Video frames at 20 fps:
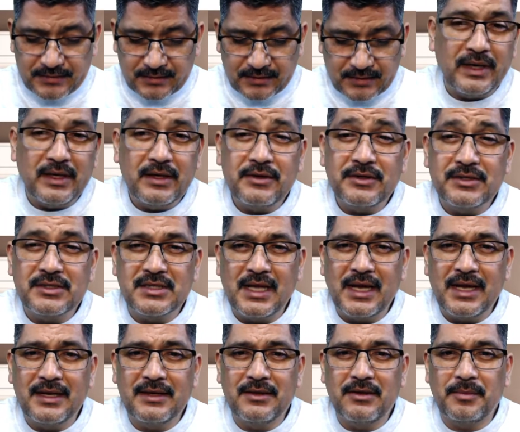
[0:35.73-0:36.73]
I
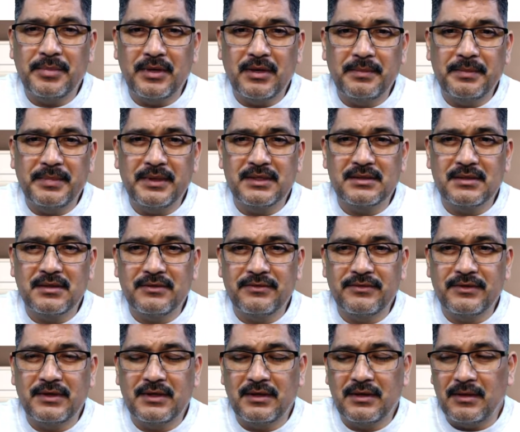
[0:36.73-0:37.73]
understand the purpose of
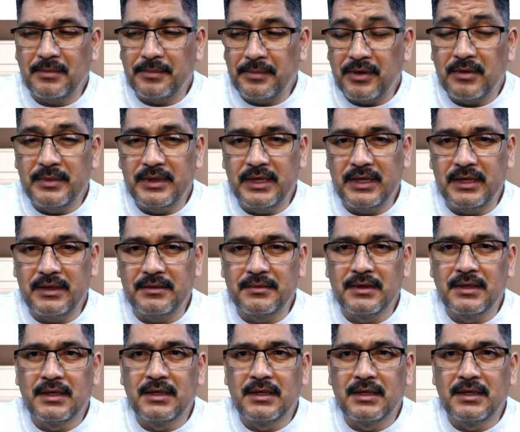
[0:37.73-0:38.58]
the permitting